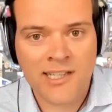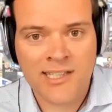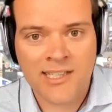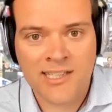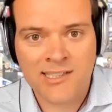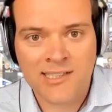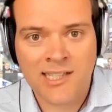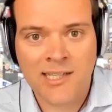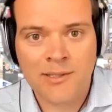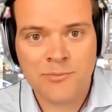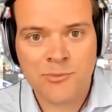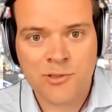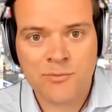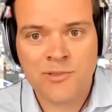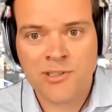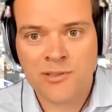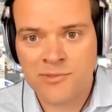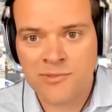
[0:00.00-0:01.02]
GitLab to
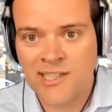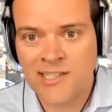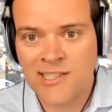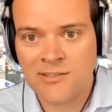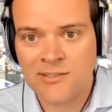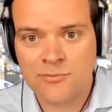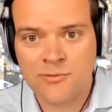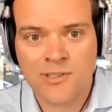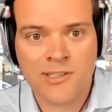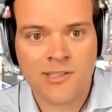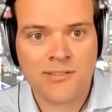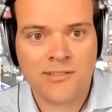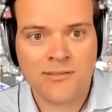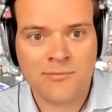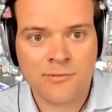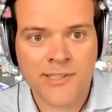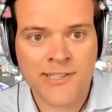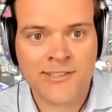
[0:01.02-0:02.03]
be obsessed with
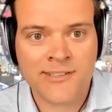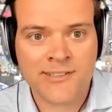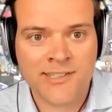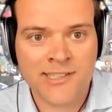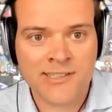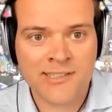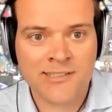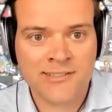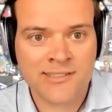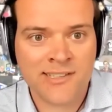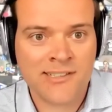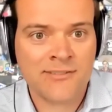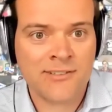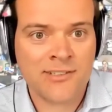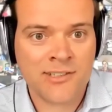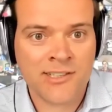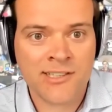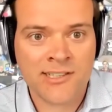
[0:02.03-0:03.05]
whether
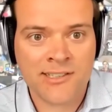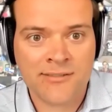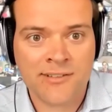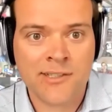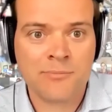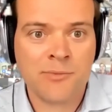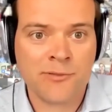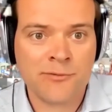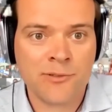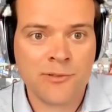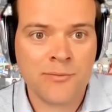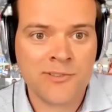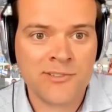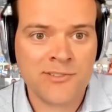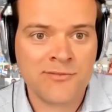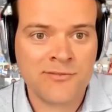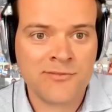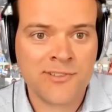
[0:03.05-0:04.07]
Darren got a great
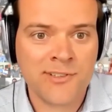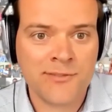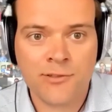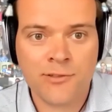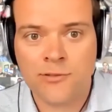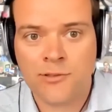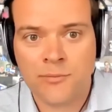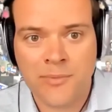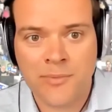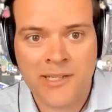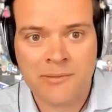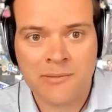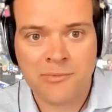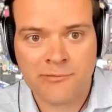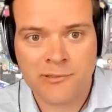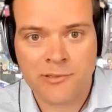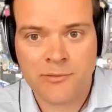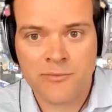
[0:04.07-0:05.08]
performance review or a bad
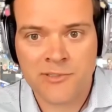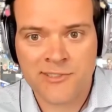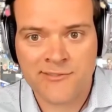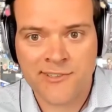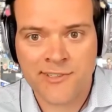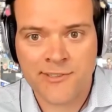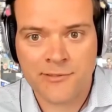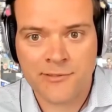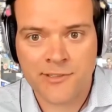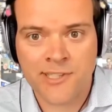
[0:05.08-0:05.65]
performance review.